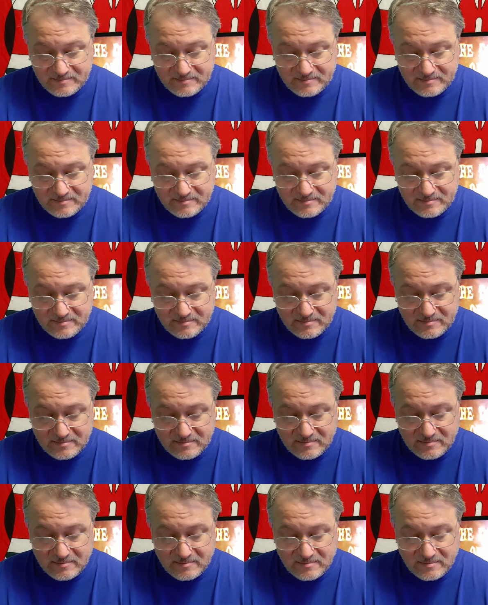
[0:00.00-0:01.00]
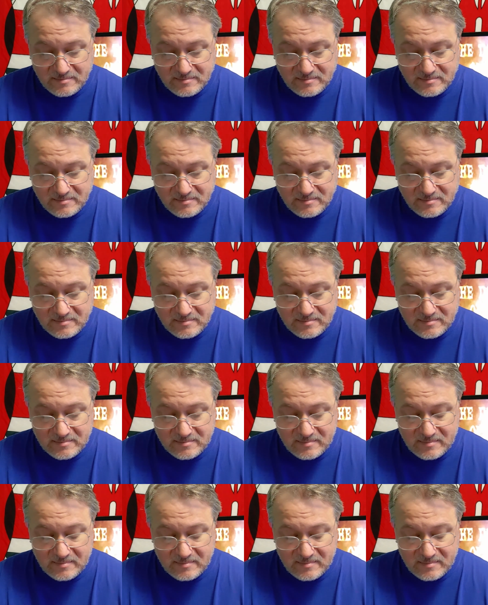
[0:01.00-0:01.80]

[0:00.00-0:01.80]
(silence)